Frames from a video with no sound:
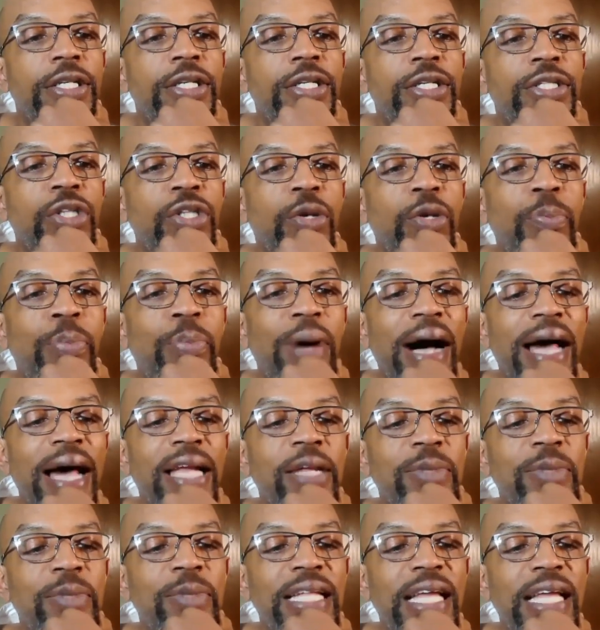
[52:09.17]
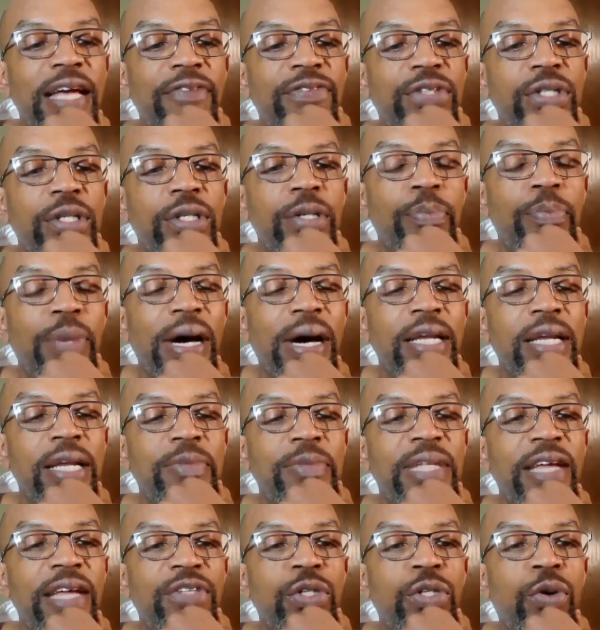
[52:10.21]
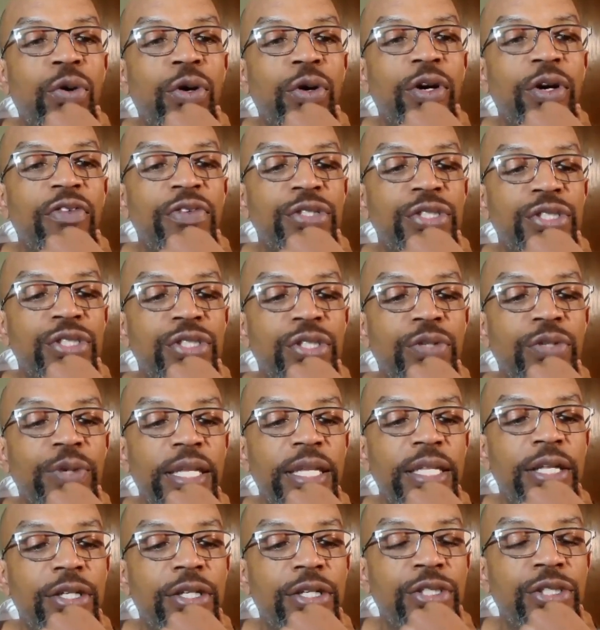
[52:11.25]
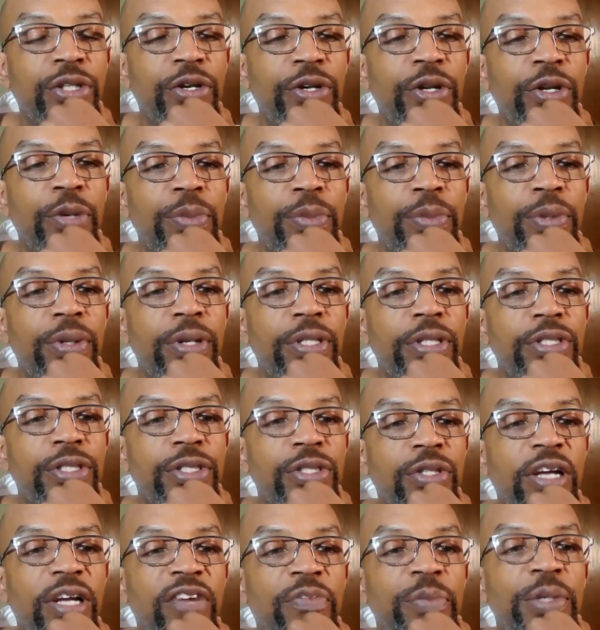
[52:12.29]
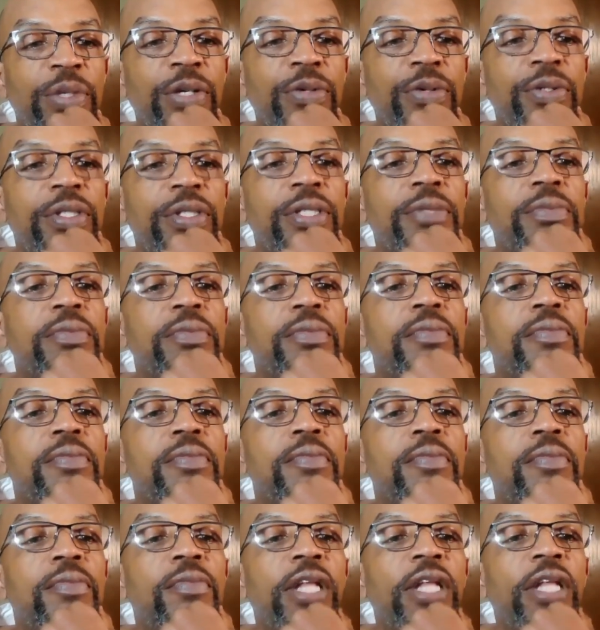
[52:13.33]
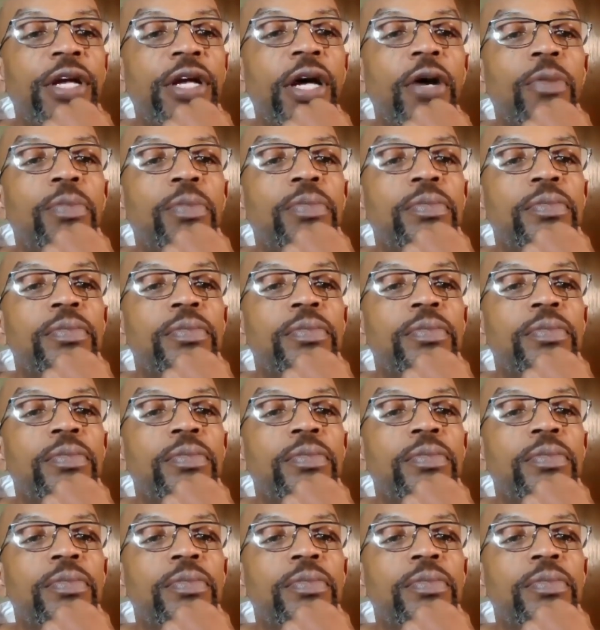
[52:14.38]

So bottom left corner of your screen there to turn off mute. There you go.